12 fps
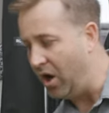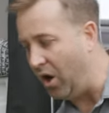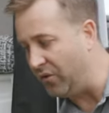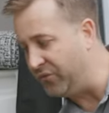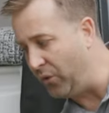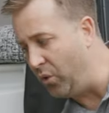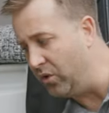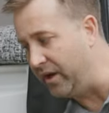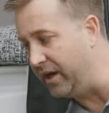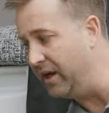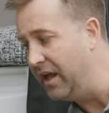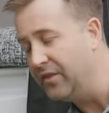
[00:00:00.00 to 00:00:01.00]
Our
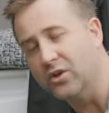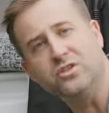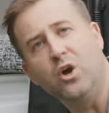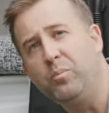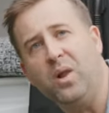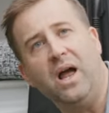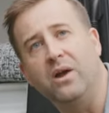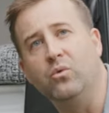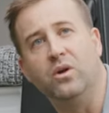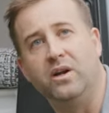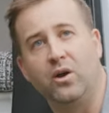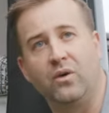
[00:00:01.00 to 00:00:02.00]
flooring, there's no
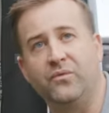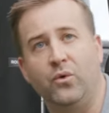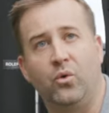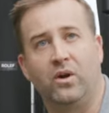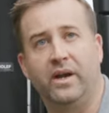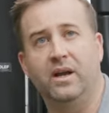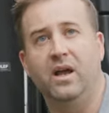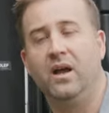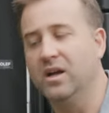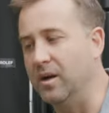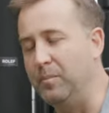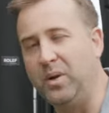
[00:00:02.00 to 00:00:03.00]
plywood in our flooring.
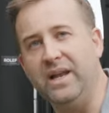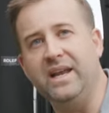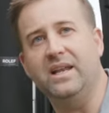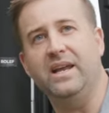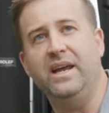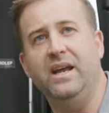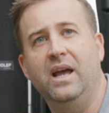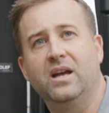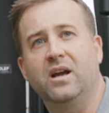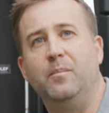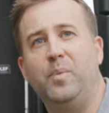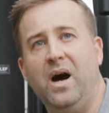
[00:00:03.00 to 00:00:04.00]
Completely
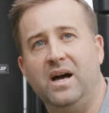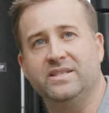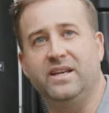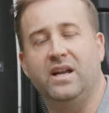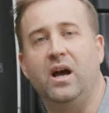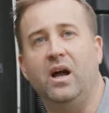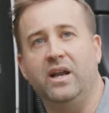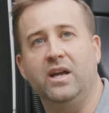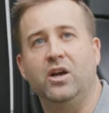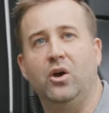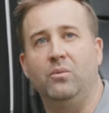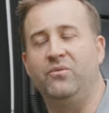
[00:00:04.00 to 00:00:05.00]
composite
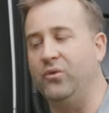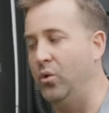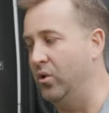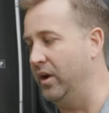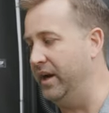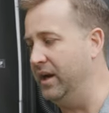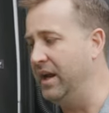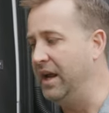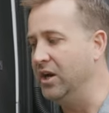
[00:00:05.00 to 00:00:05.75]
honeycomb flooring,